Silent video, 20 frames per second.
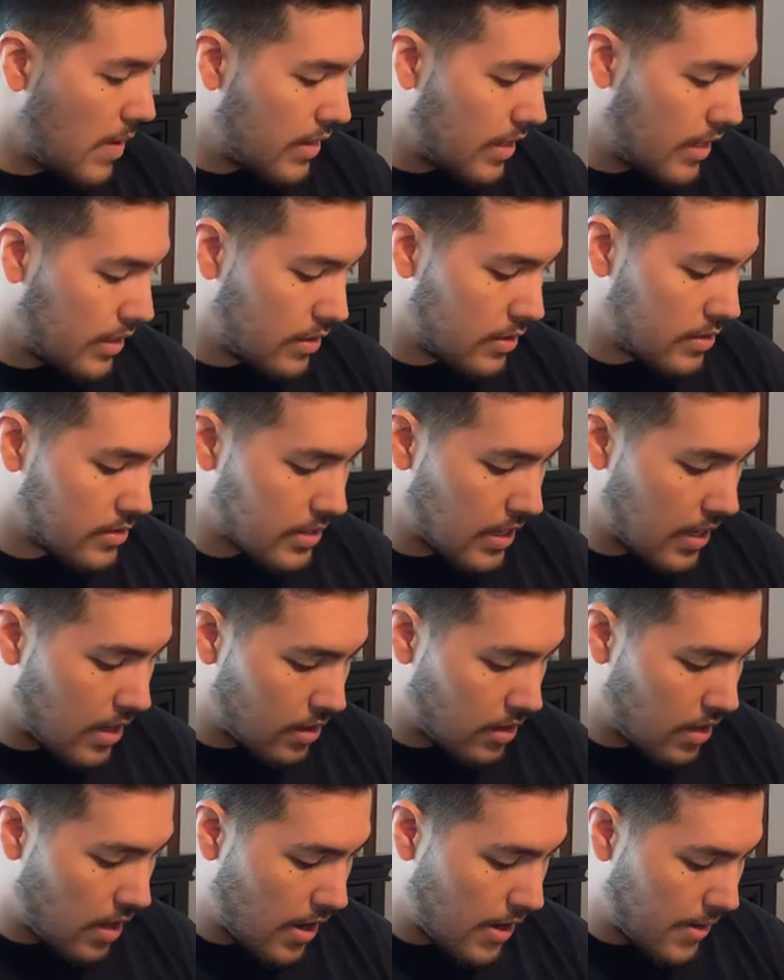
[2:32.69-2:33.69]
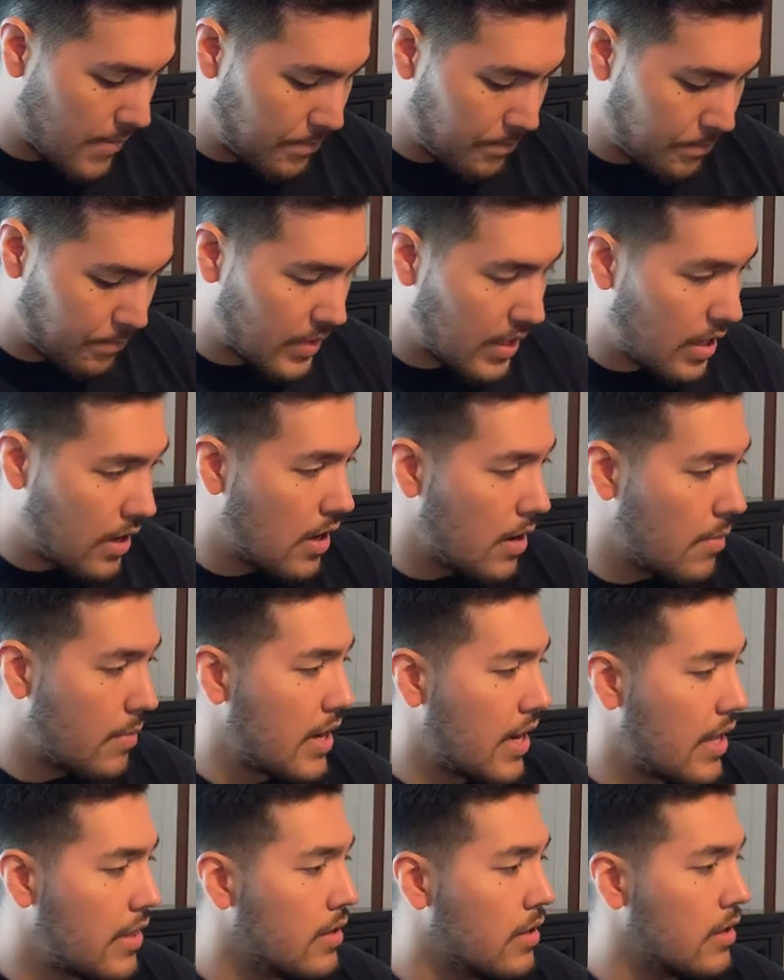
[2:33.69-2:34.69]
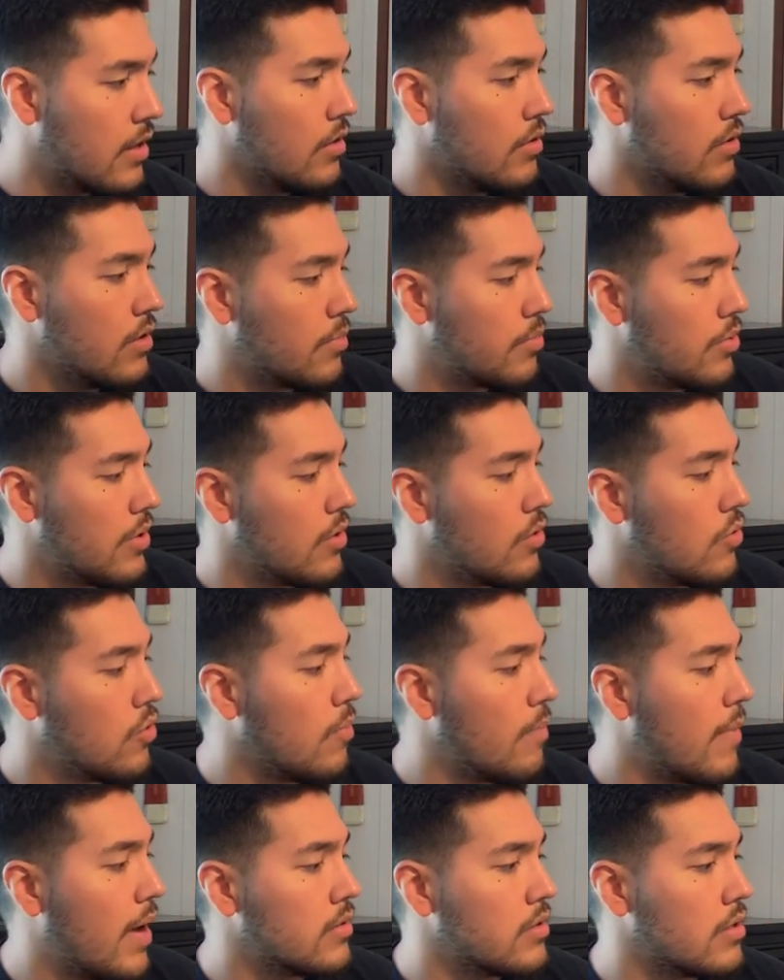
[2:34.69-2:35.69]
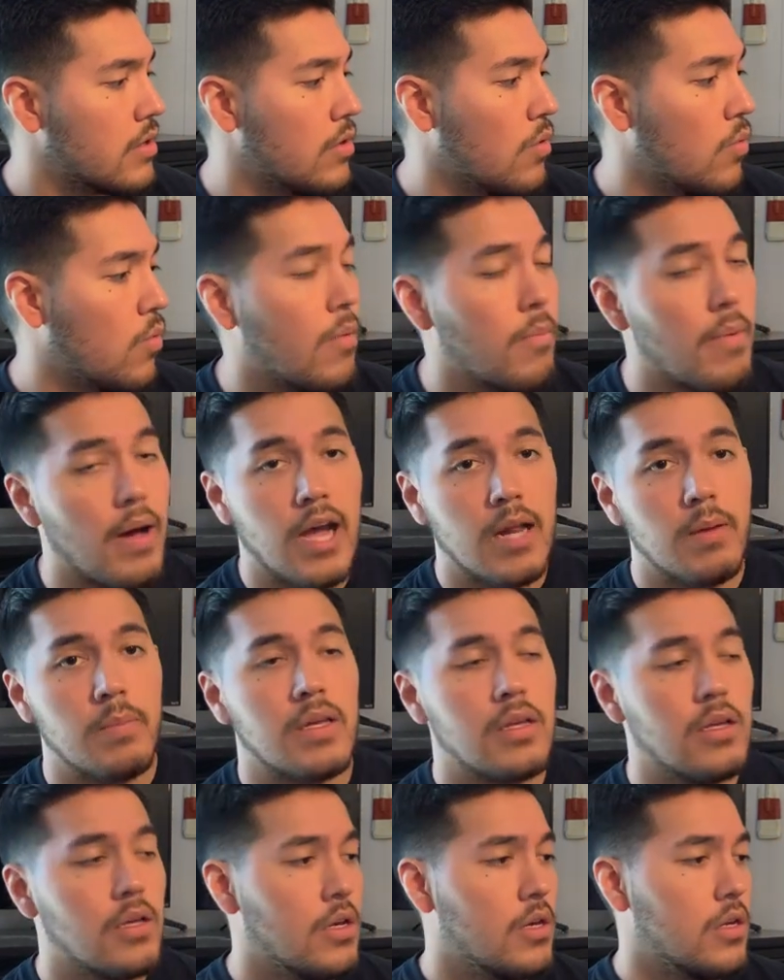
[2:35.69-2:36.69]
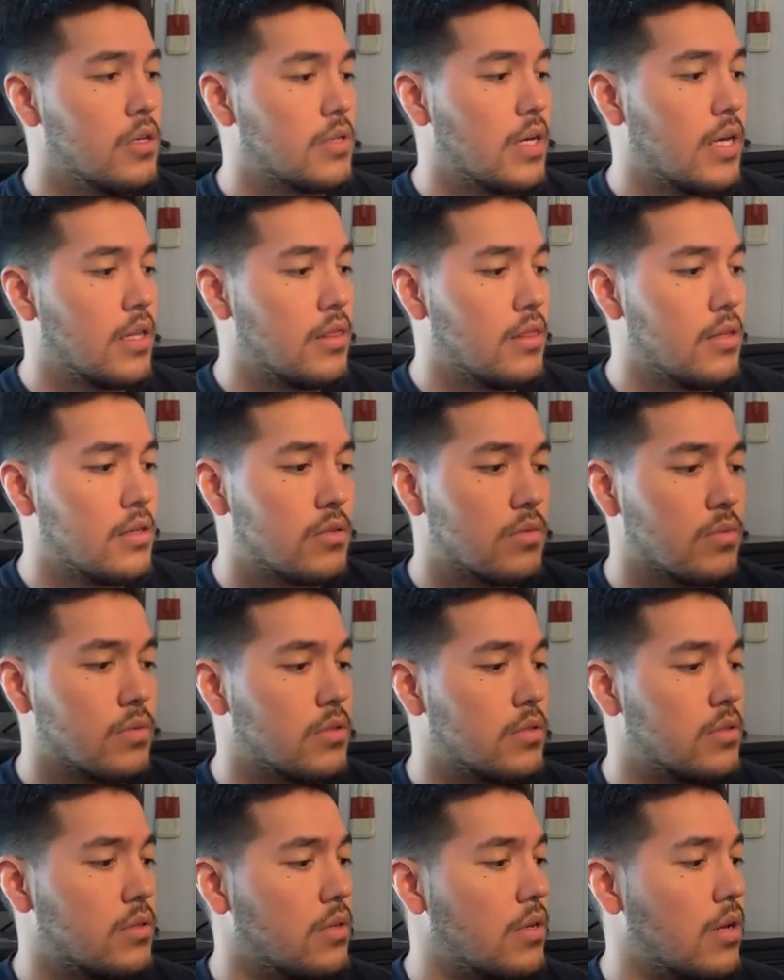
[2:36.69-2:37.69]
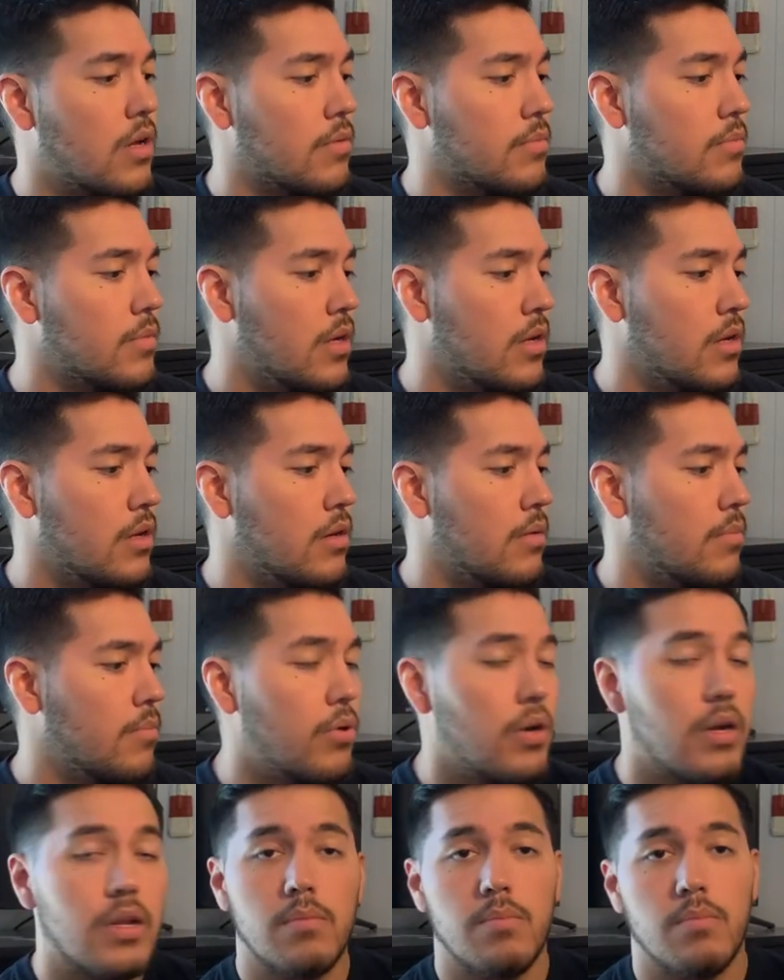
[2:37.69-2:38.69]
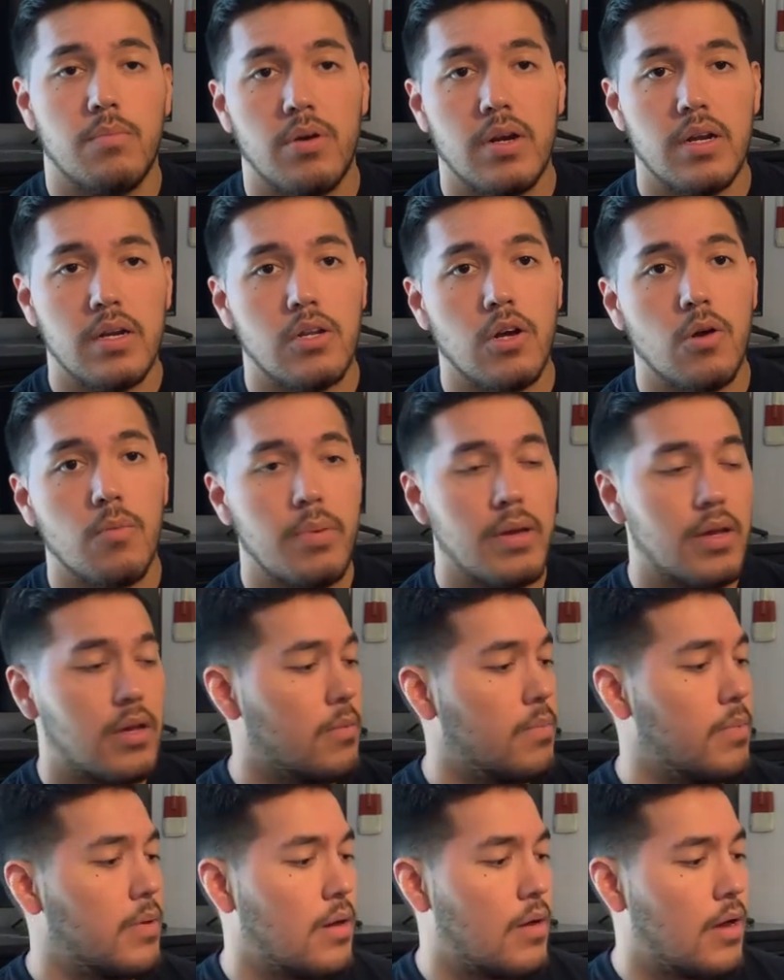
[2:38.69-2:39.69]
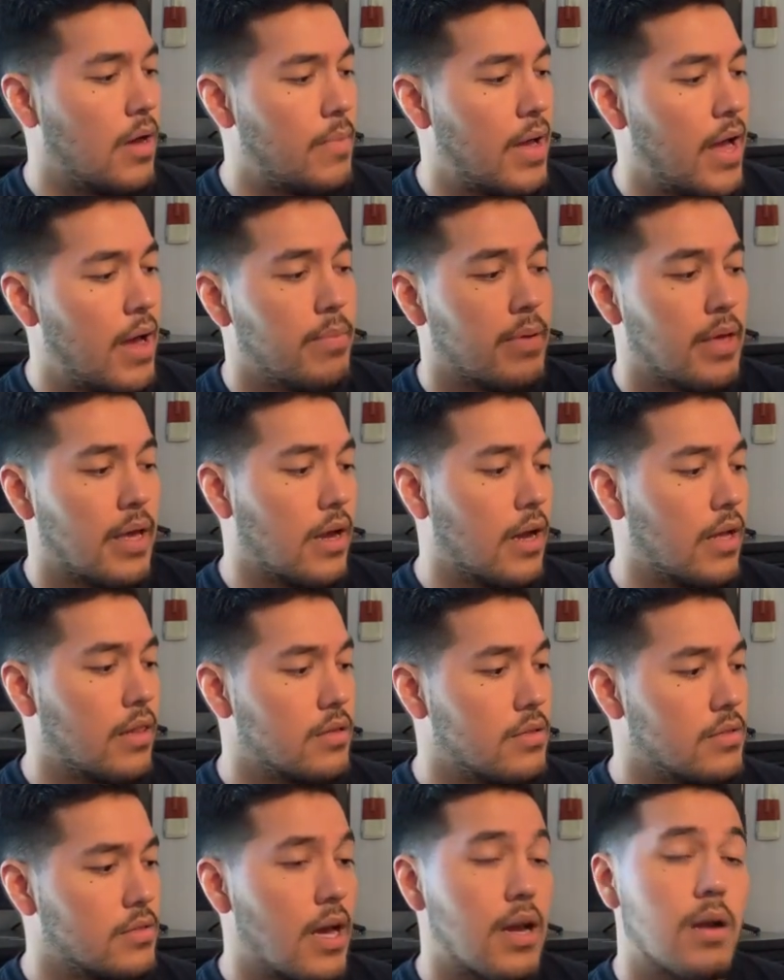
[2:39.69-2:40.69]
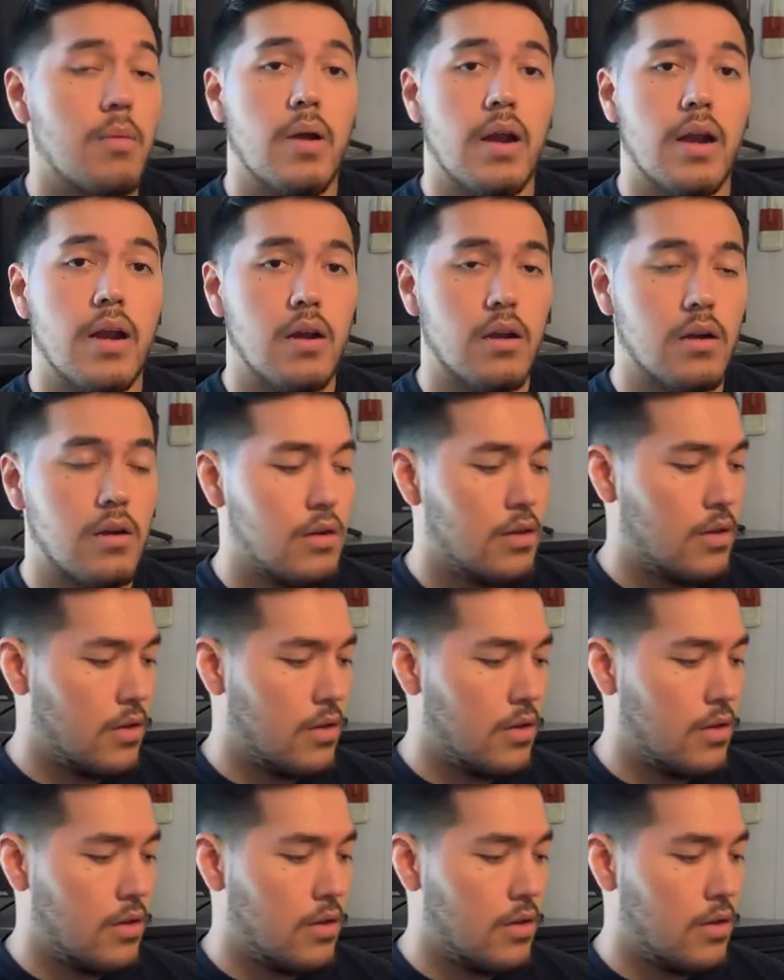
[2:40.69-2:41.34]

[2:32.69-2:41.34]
I like the design a lot, and I think it'll look pretty cool mounted on the wall behind me. So this was, you know, pretty dope pickup, and I'm happy I got this item right here.